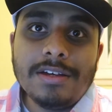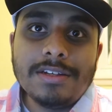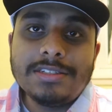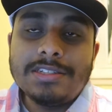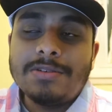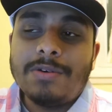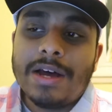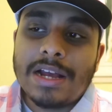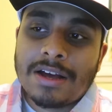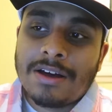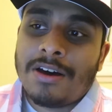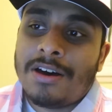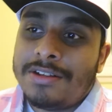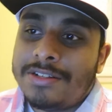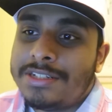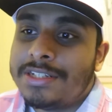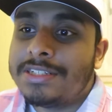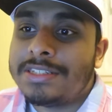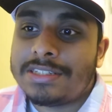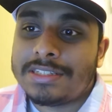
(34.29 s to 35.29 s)
So I
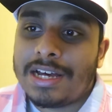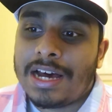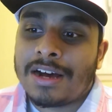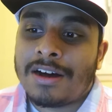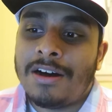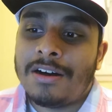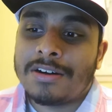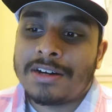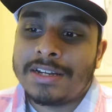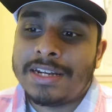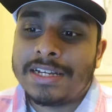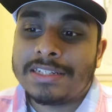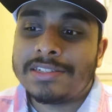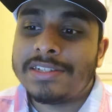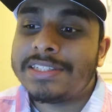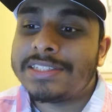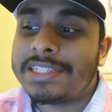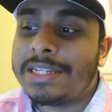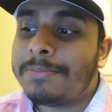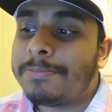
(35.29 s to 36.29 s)
can't connect
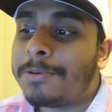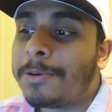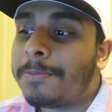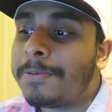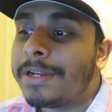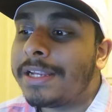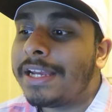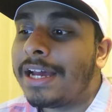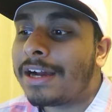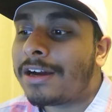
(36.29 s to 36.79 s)
to internet properly.